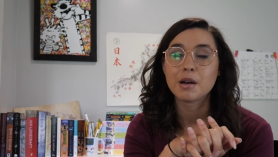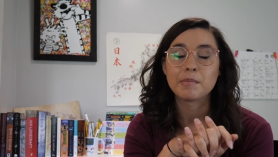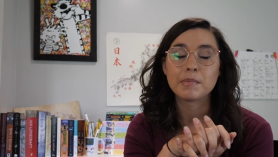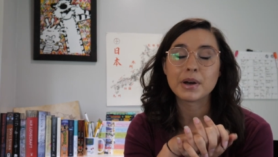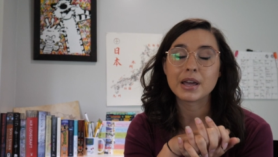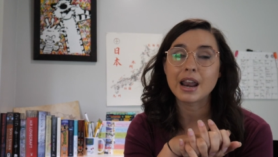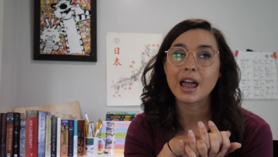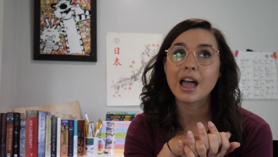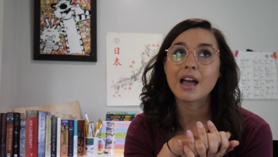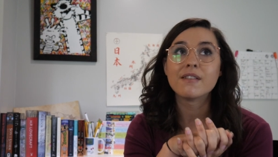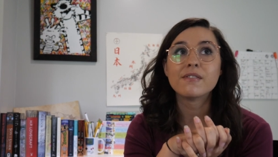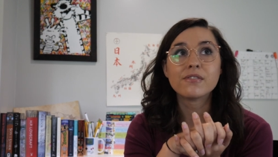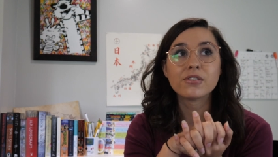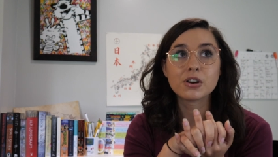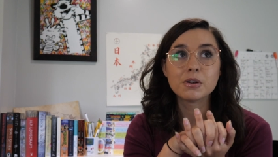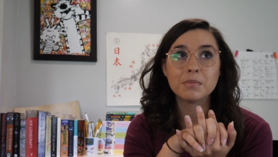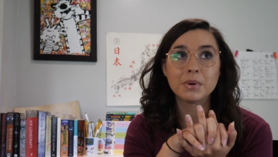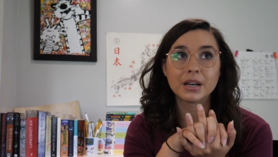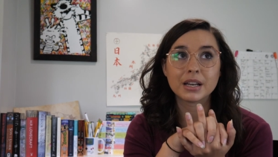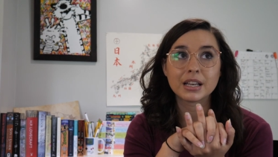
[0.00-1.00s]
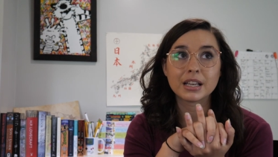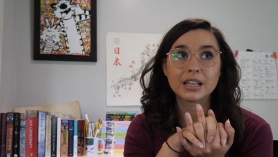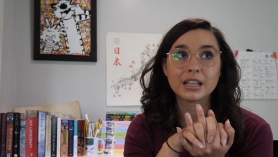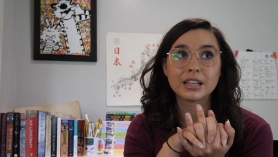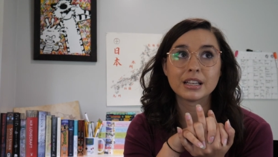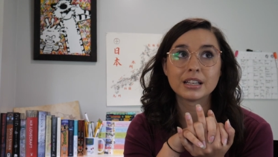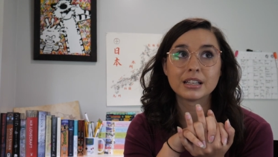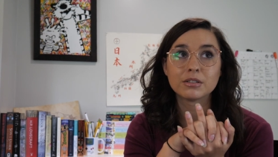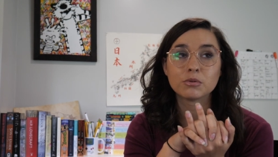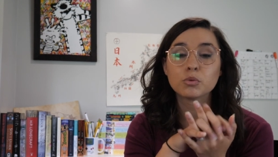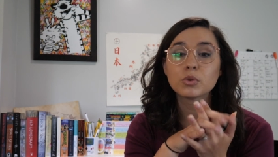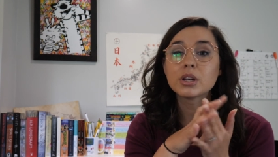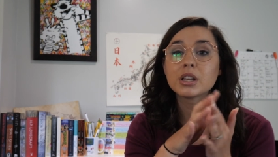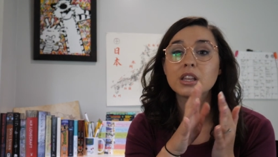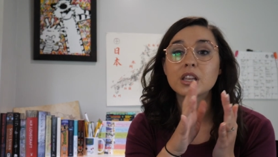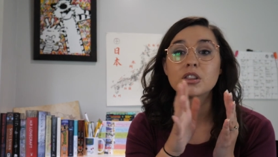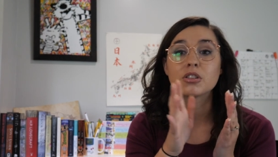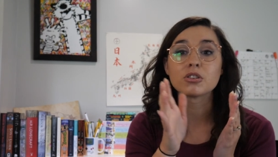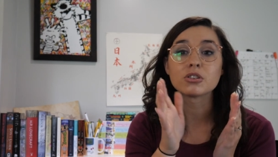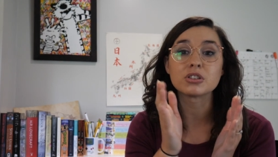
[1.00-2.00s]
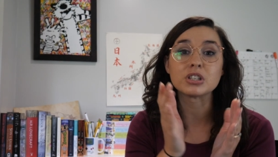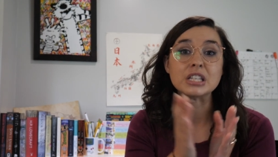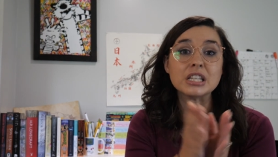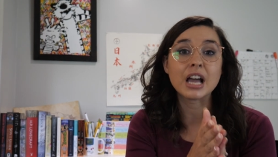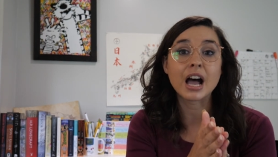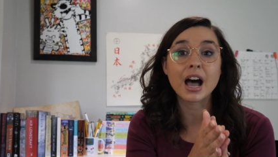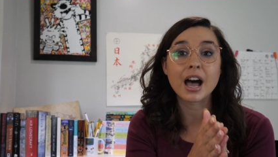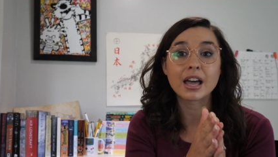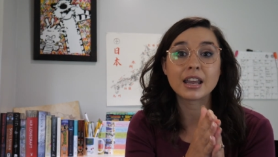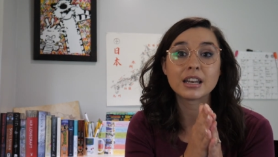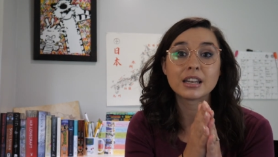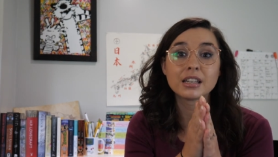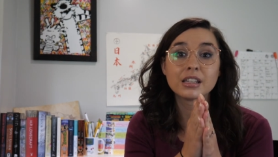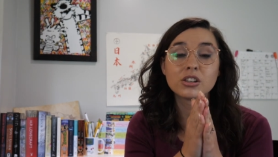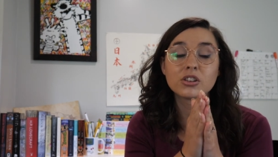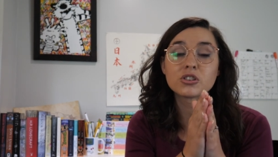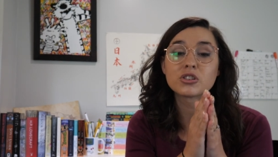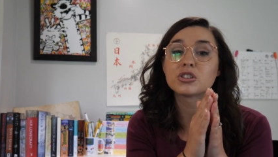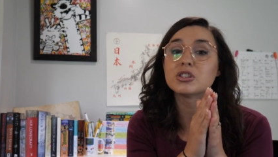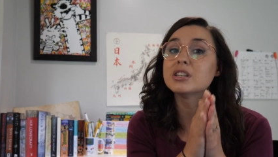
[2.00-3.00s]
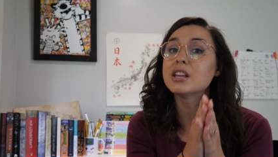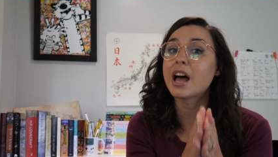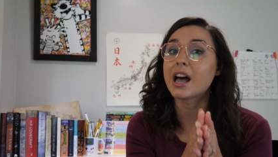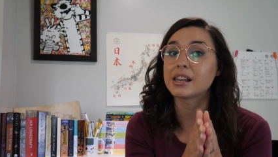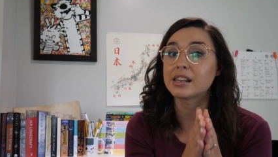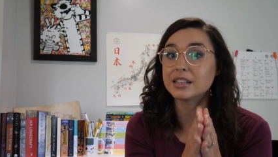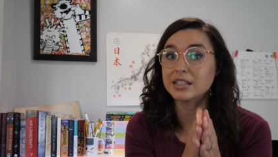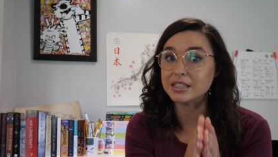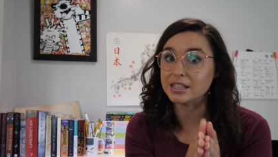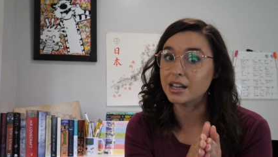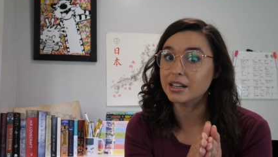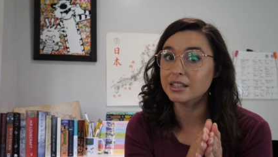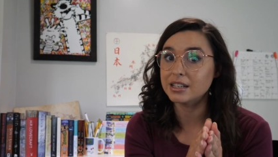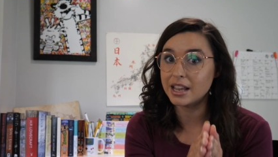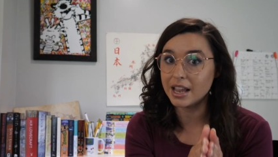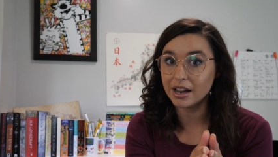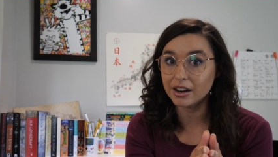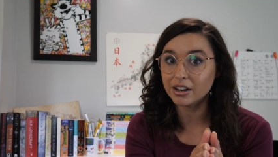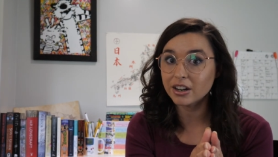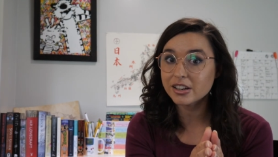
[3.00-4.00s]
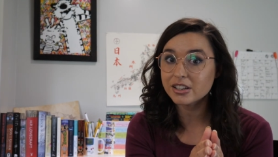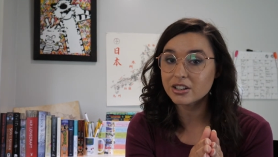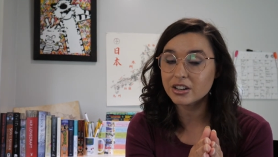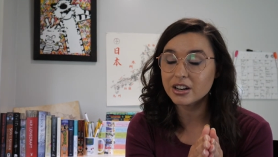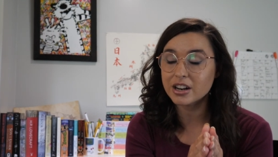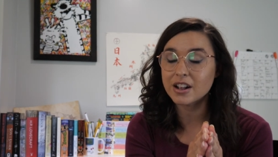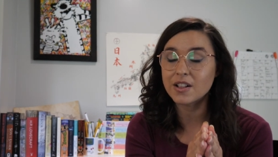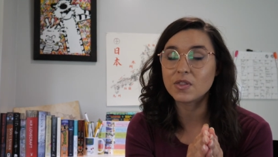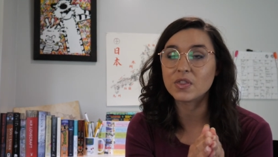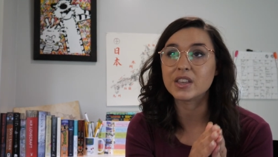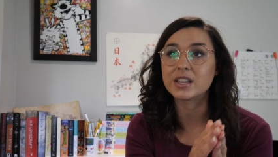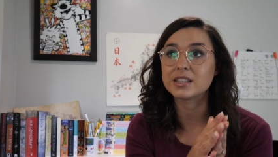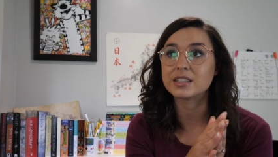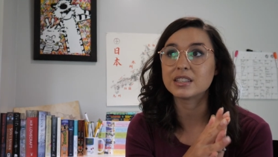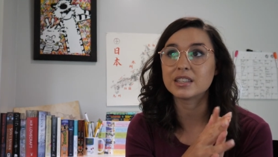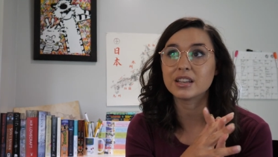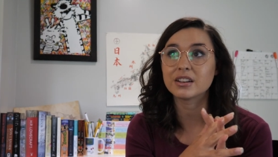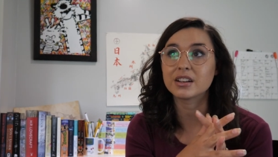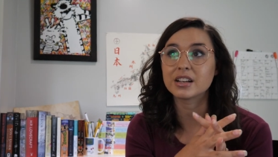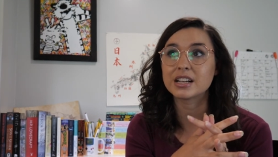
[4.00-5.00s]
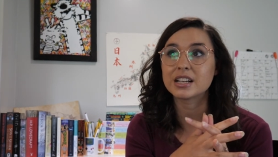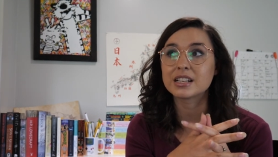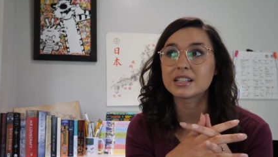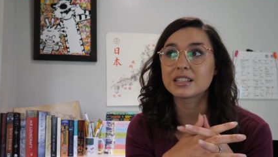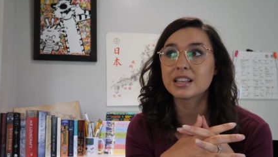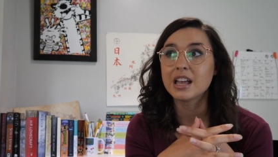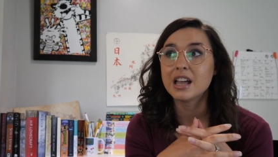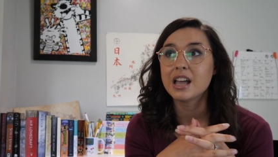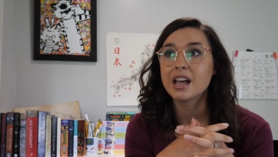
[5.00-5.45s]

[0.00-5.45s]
But everybody, really, there's not there's not a dud character in this series.